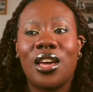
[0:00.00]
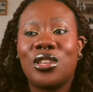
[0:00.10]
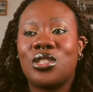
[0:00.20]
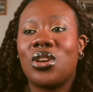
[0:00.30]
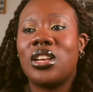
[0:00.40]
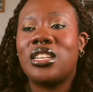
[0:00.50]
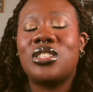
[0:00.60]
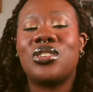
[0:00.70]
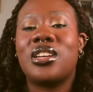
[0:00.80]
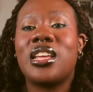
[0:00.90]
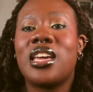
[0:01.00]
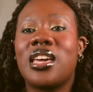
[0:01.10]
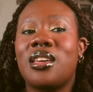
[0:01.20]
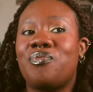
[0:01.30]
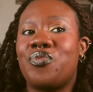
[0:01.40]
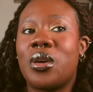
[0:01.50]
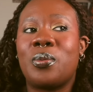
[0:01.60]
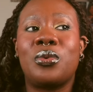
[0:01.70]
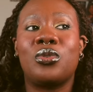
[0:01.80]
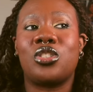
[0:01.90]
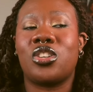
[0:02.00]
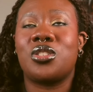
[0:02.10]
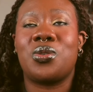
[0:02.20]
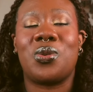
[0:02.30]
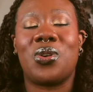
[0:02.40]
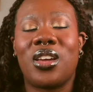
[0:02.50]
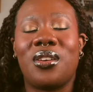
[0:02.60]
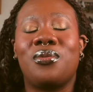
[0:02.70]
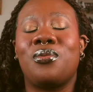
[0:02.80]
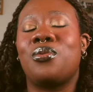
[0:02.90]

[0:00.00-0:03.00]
So literally people just crave